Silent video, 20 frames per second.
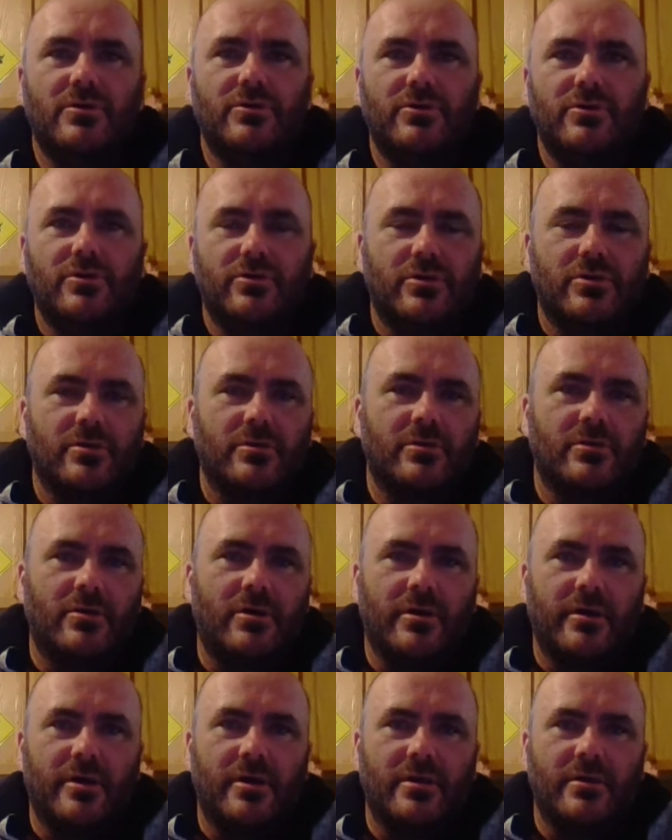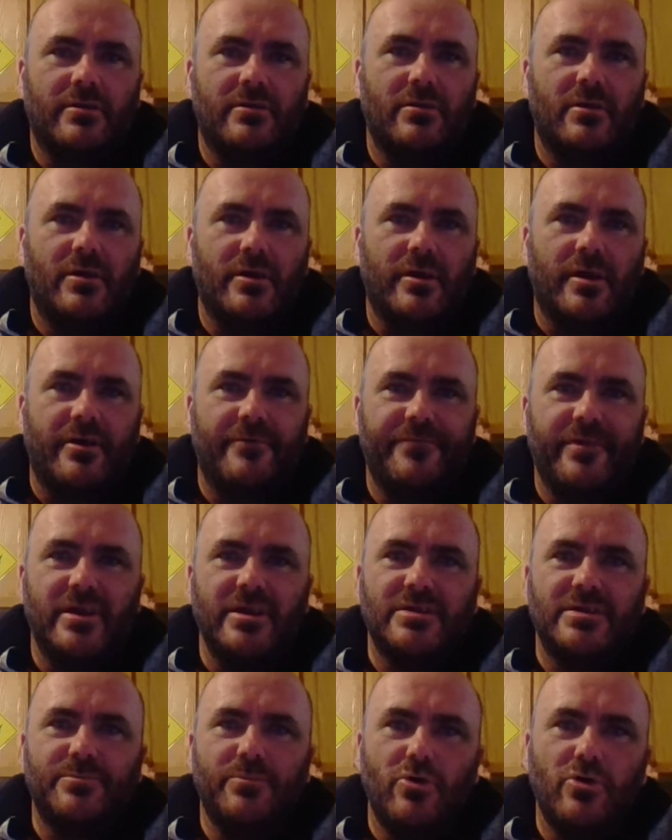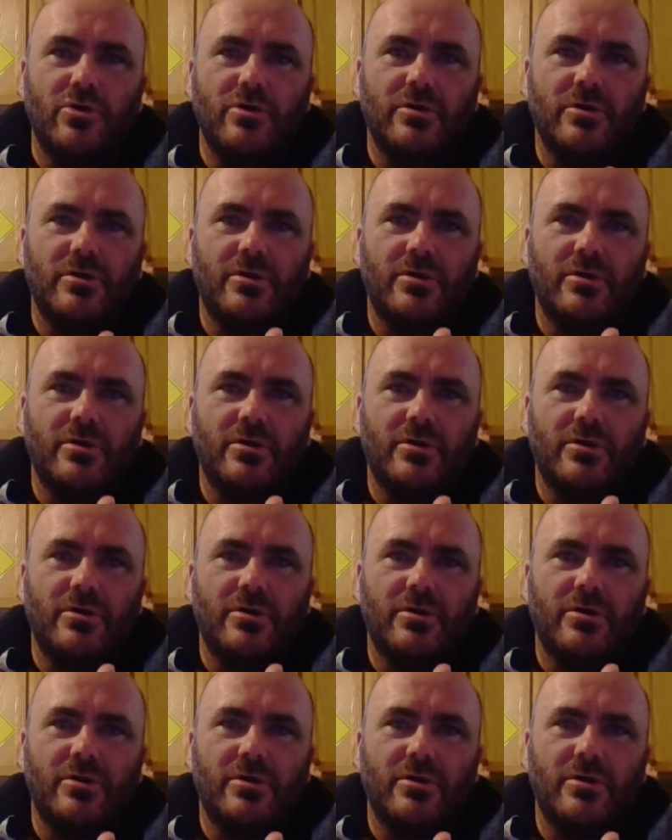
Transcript: You can I got Facebook,